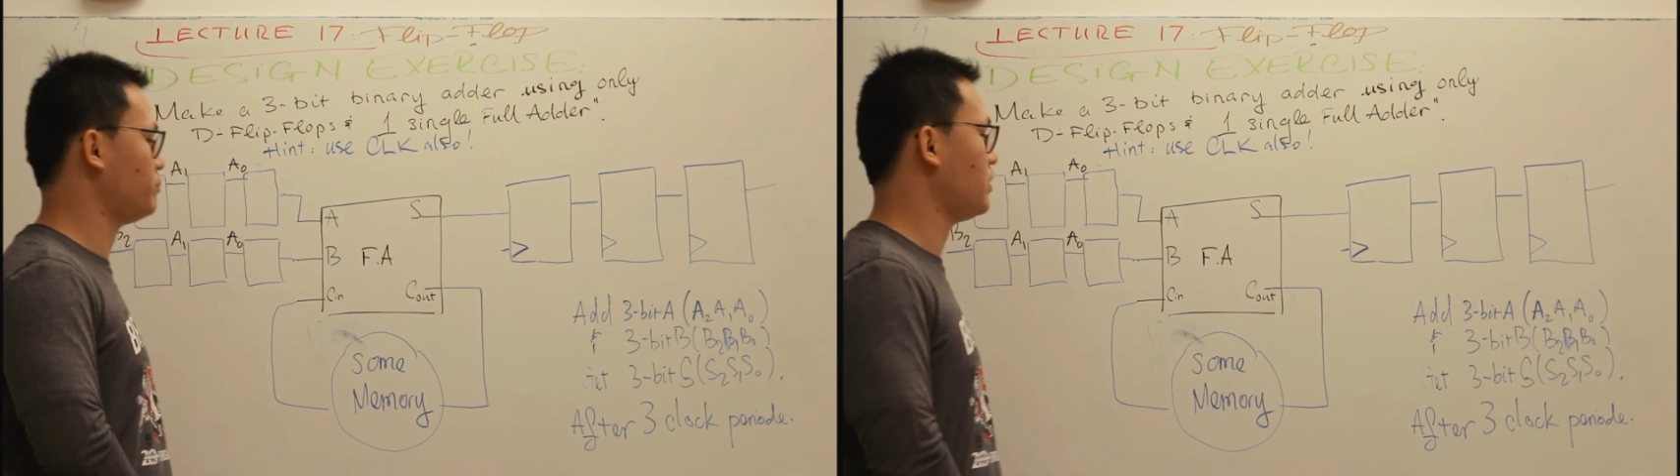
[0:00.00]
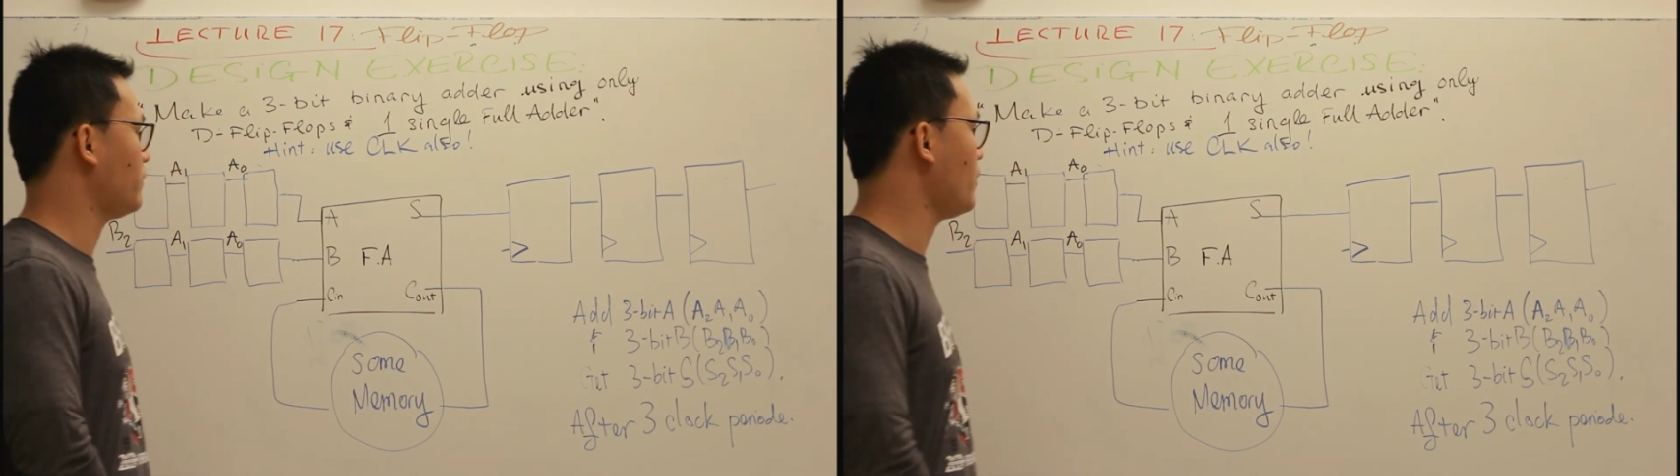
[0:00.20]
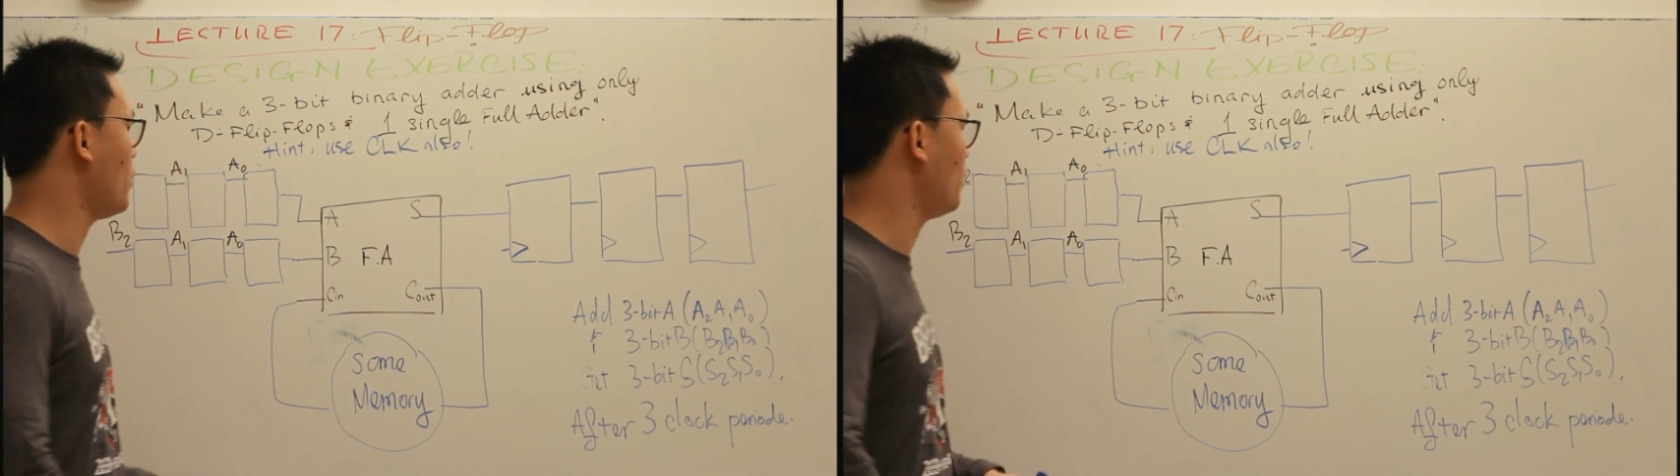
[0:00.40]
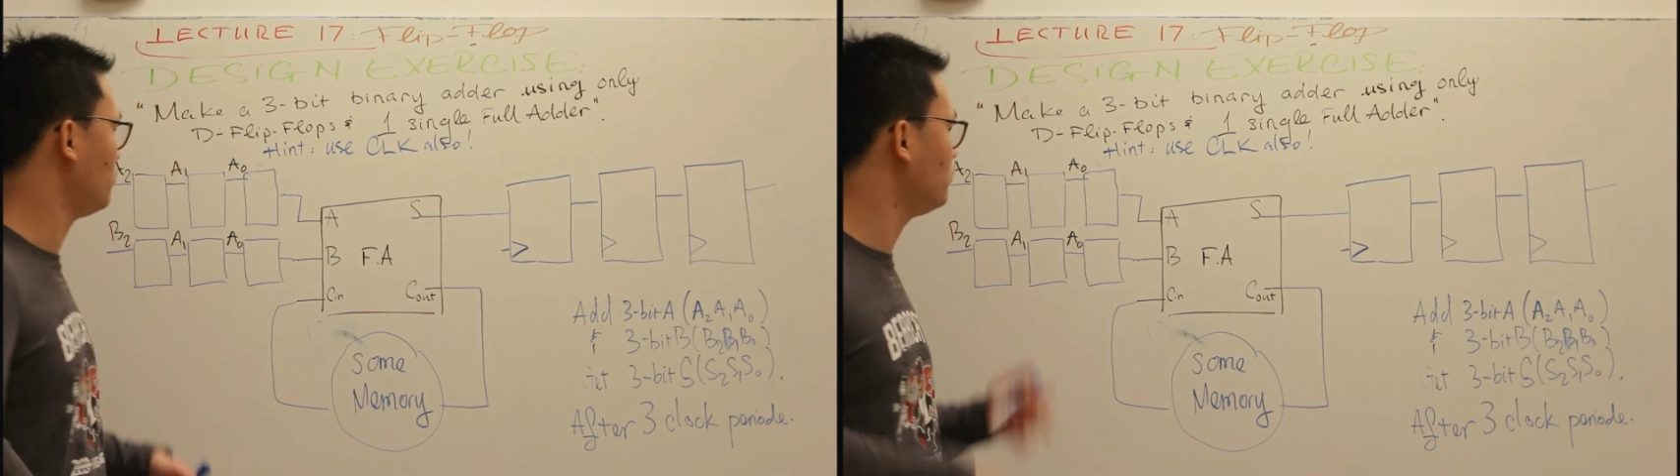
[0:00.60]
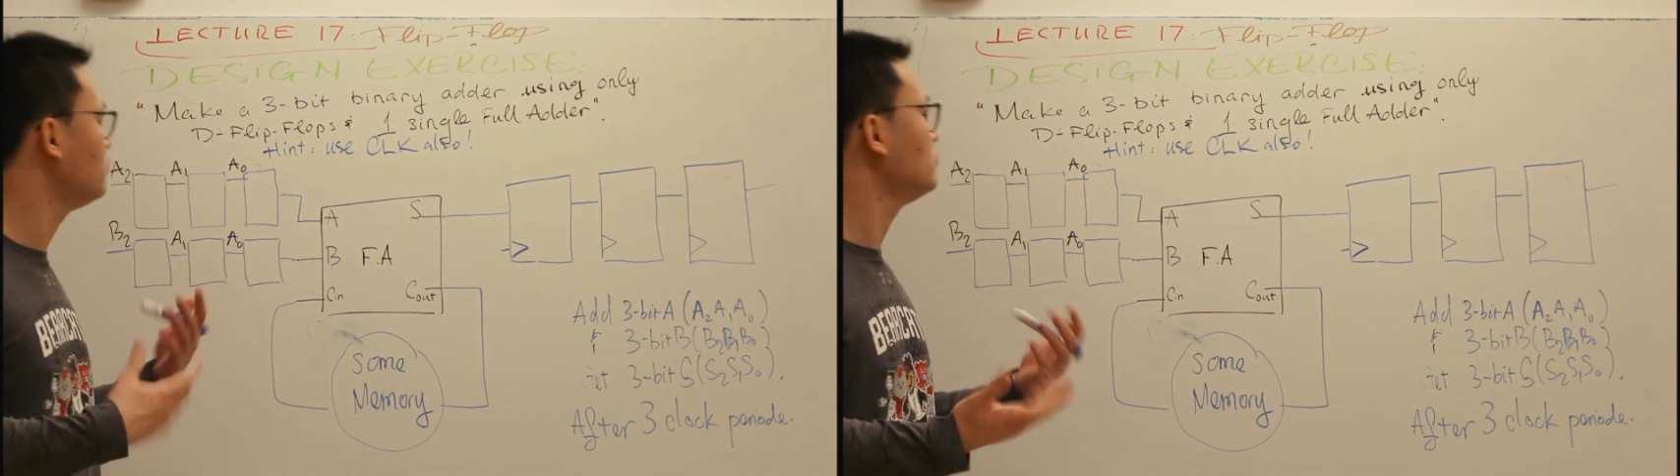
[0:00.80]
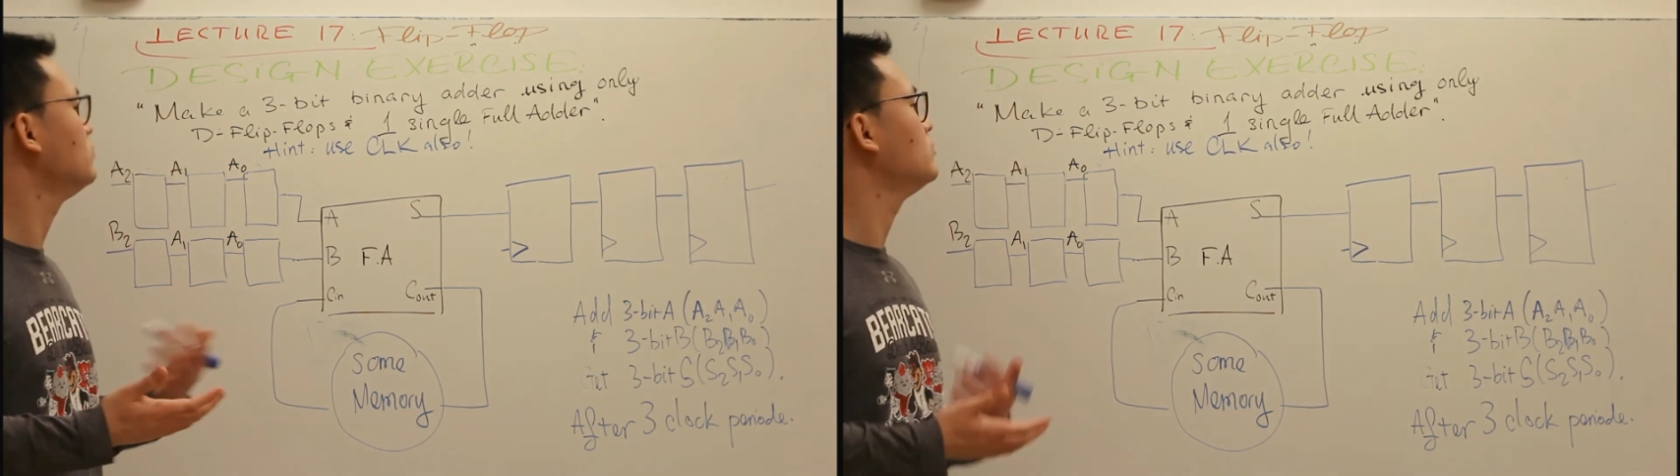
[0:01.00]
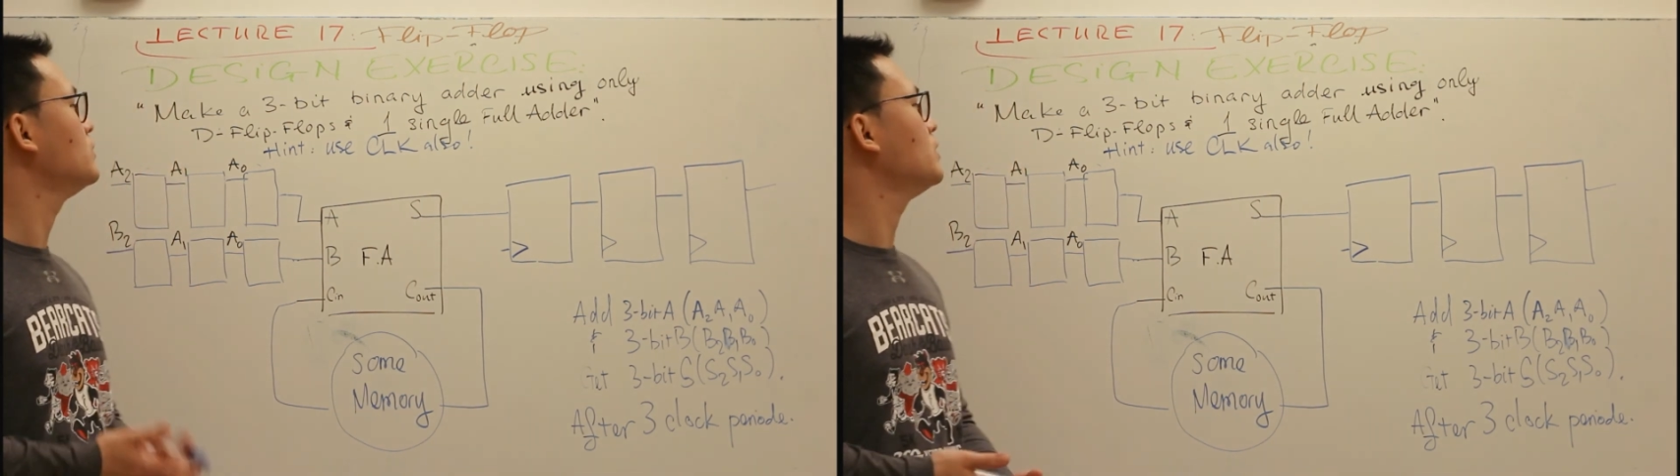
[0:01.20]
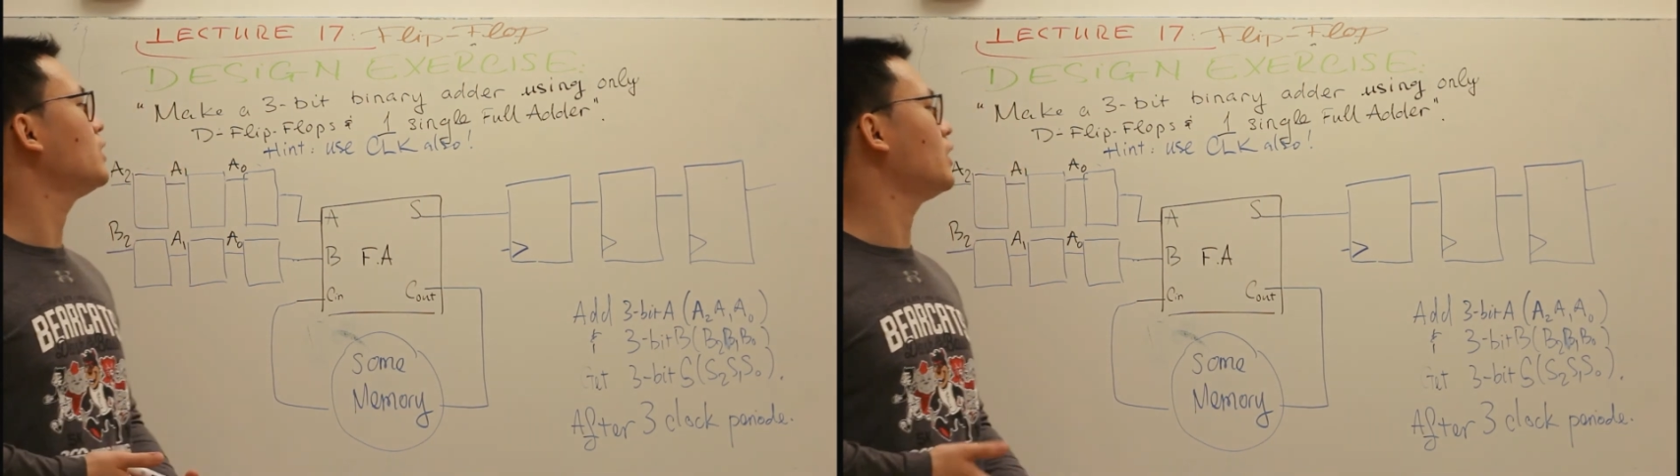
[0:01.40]
perform?
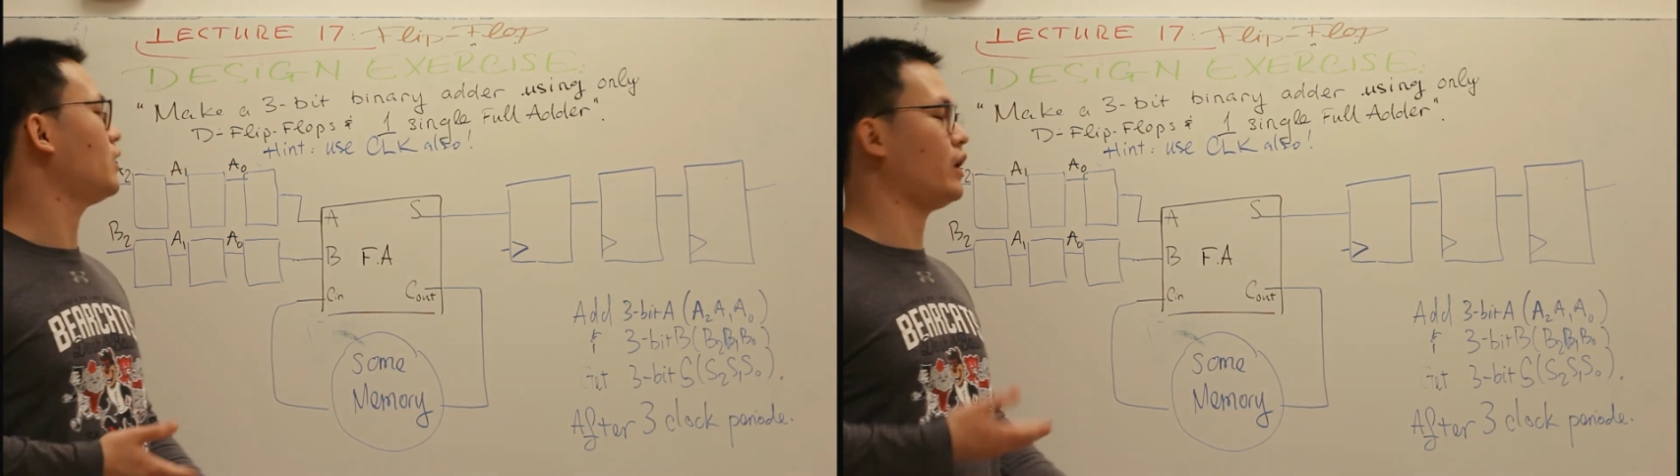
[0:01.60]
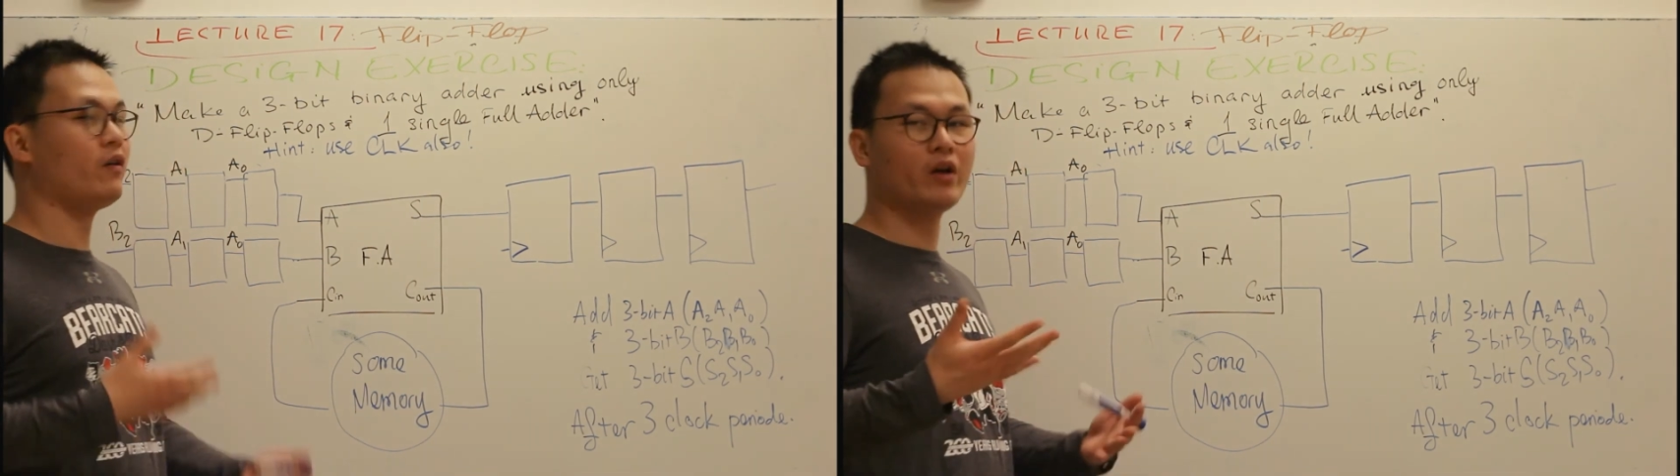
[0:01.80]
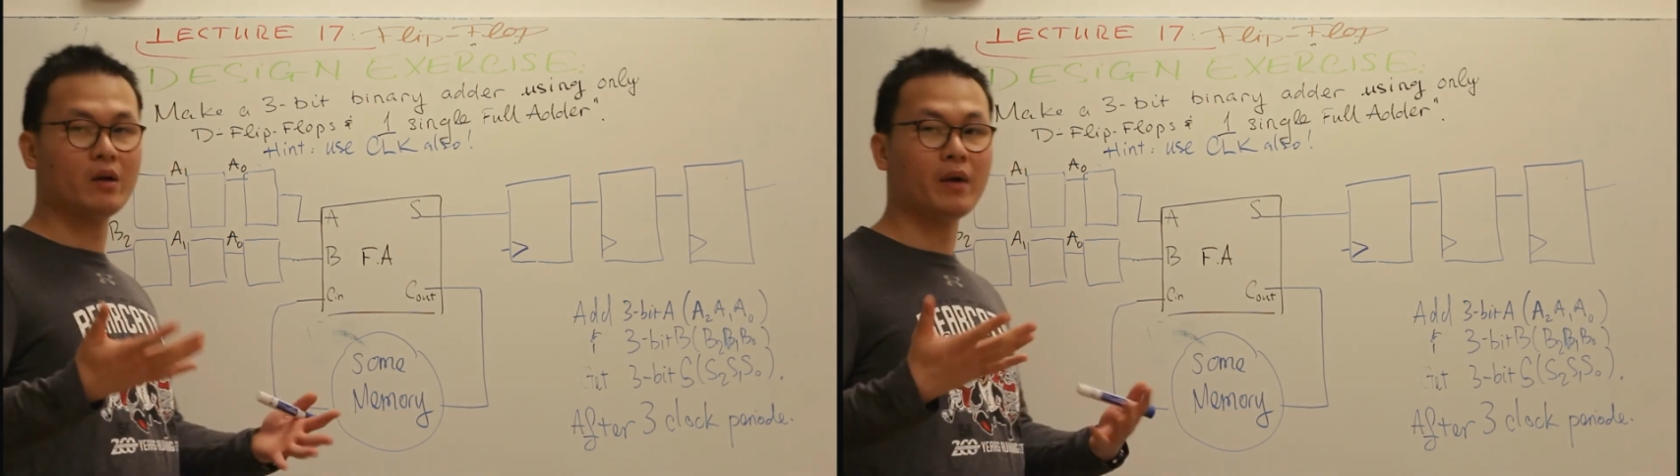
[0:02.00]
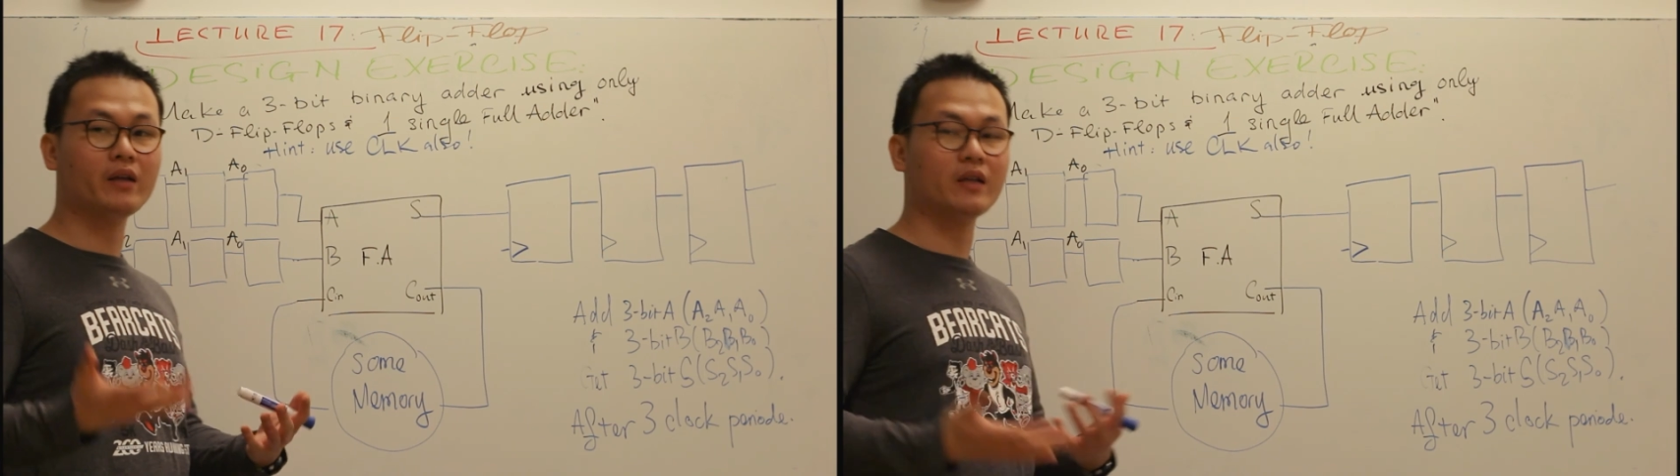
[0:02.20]
How can I make